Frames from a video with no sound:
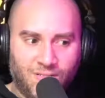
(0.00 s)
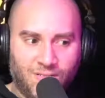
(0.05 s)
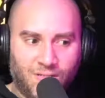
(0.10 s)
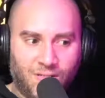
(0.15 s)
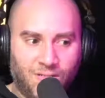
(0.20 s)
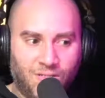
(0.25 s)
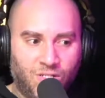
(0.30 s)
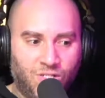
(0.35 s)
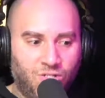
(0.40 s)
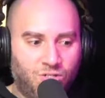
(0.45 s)

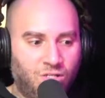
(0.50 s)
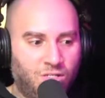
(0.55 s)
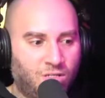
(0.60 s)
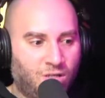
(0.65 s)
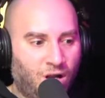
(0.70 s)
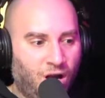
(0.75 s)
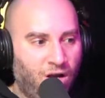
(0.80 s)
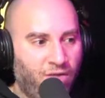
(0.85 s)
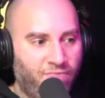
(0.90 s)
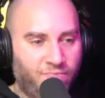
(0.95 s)
Did you just
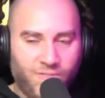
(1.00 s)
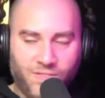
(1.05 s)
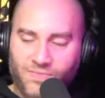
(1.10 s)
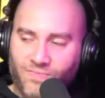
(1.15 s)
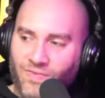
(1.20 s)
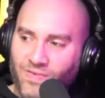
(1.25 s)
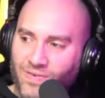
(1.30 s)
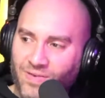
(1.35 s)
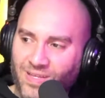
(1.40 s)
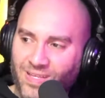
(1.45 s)
cough?
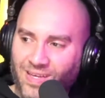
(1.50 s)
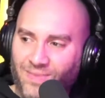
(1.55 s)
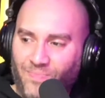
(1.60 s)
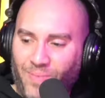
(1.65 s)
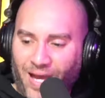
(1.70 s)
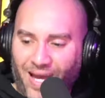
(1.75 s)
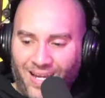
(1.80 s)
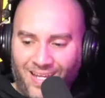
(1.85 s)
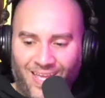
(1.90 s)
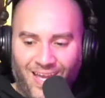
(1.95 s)

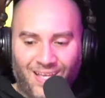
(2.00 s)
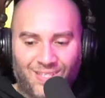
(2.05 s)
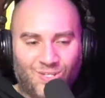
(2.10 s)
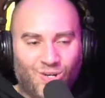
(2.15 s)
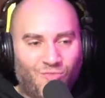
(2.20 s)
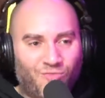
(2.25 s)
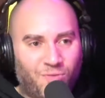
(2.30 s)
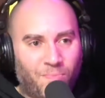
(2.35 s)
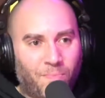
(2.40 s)
Podcast over. Bye.